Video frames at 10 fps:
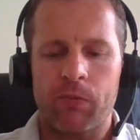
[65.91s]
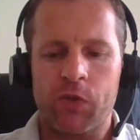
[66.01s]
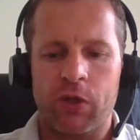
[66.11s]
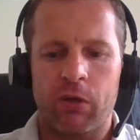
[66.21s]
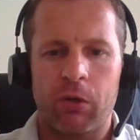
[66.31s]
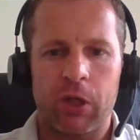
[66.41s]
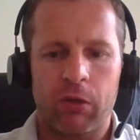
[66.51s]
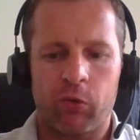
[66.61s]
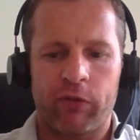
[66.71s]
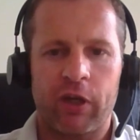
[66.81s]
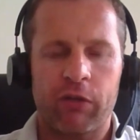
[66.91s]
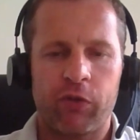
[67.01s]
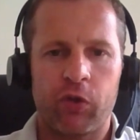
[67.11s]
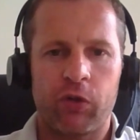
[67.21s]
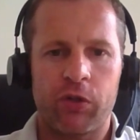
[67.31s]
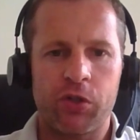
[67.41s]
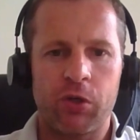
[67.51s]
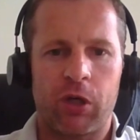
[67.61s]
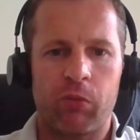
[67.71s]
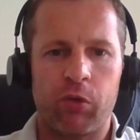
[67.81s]
So yeah, without further
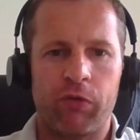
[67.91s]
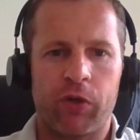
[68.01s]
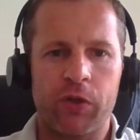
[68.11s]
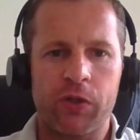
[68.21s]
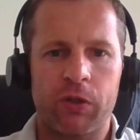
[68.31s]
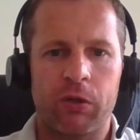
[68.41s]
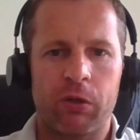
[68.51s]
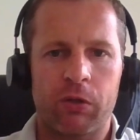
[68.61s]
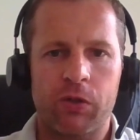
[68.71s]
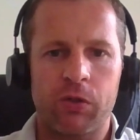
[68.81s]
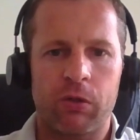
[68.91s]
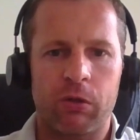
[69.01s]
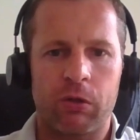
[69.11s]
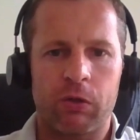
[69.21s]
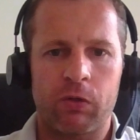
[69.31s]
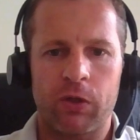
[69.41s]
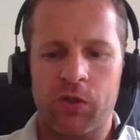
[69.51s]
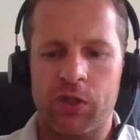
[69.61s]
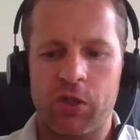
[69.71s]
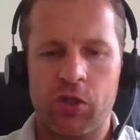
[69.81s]
ado, I'll move on to
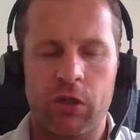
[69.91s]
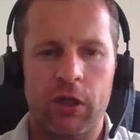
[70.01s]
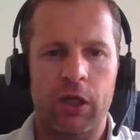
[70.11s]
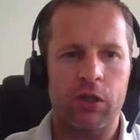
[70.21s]
this session, and